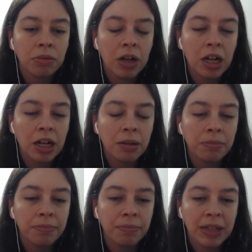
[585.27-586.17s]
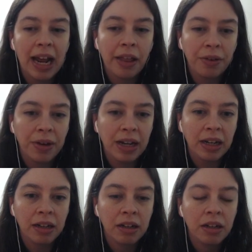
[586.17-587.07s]

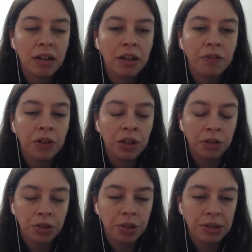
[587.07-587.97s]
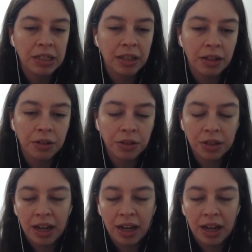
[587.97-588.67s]
gathering for those 3 skills,